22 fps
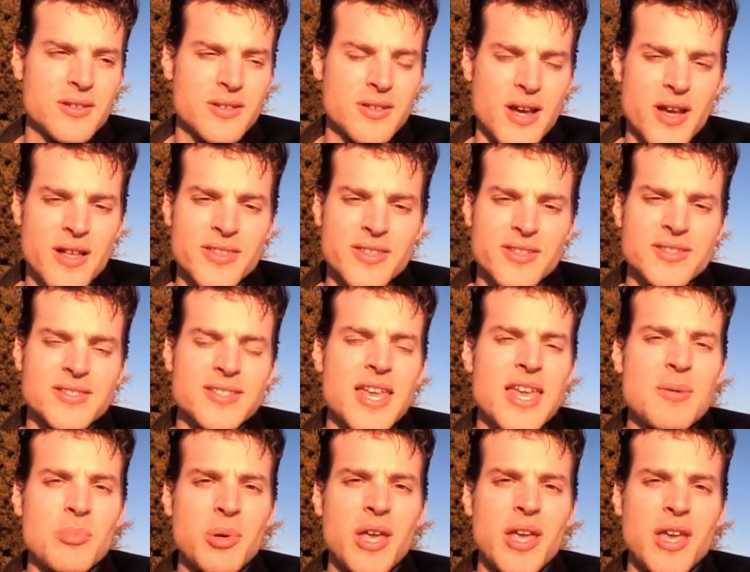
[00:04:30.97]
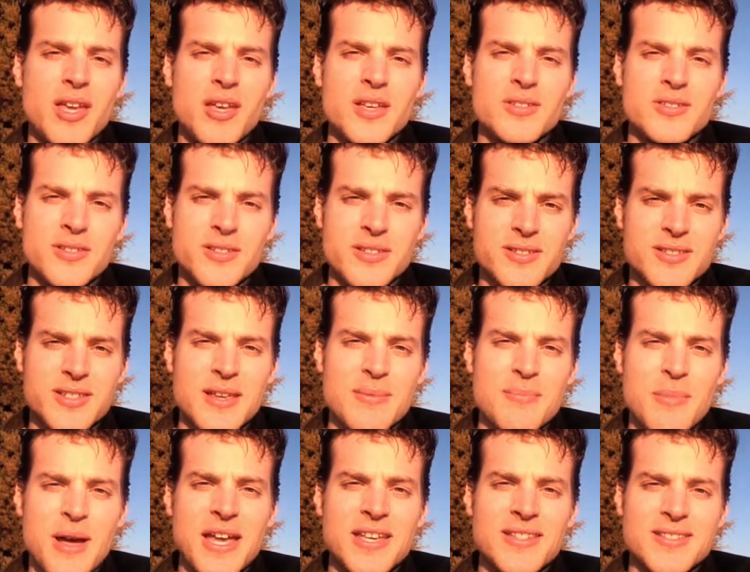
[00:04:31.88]
on the same page, on the
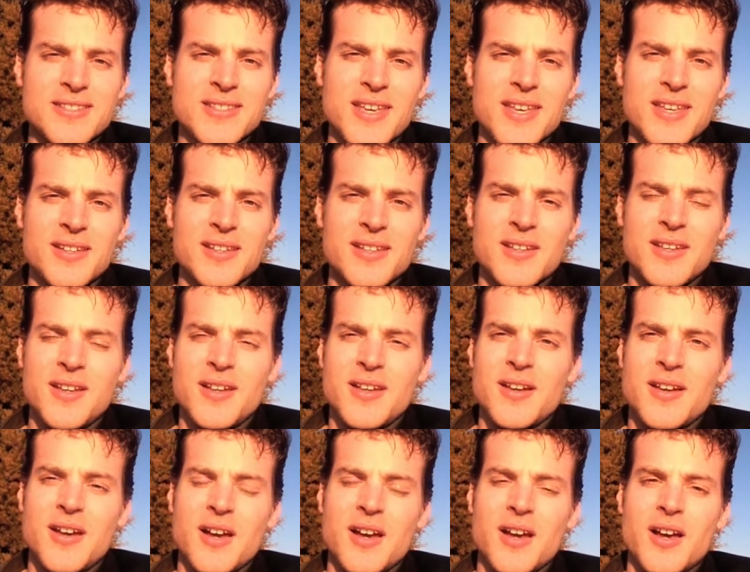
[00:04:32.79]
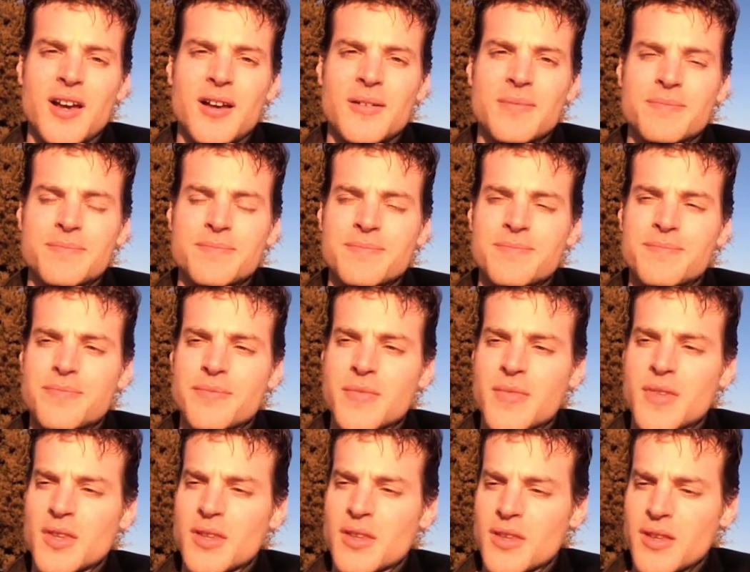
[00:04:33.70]
same mindset,
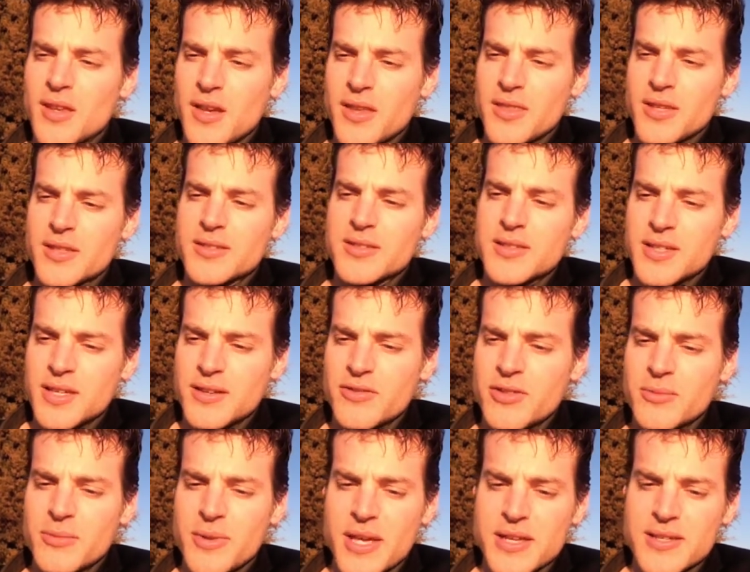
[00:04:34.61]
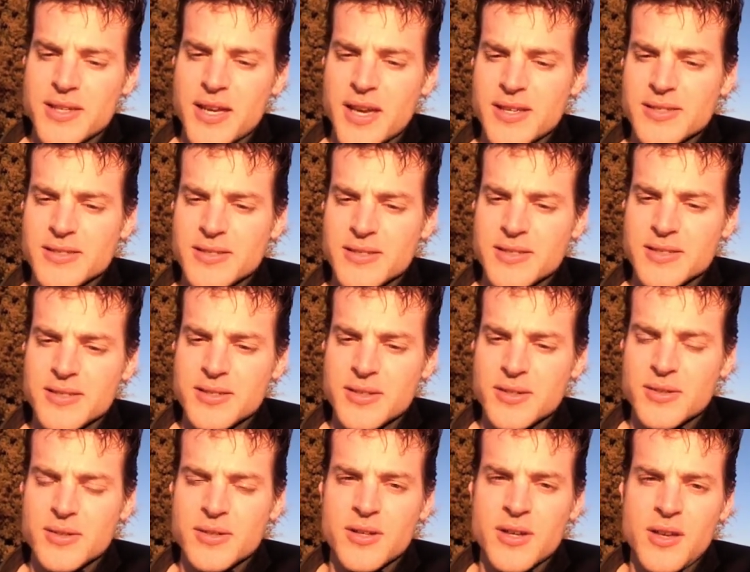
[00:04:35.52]
and then to give them that task list.
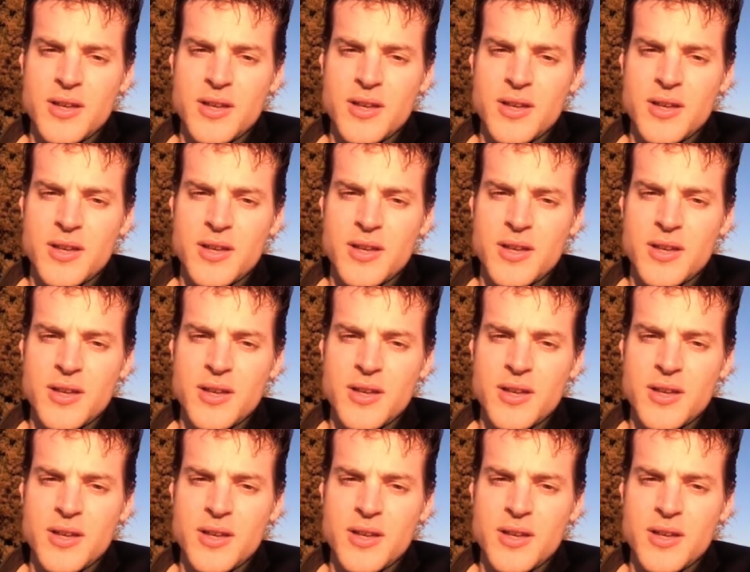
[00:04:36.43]
So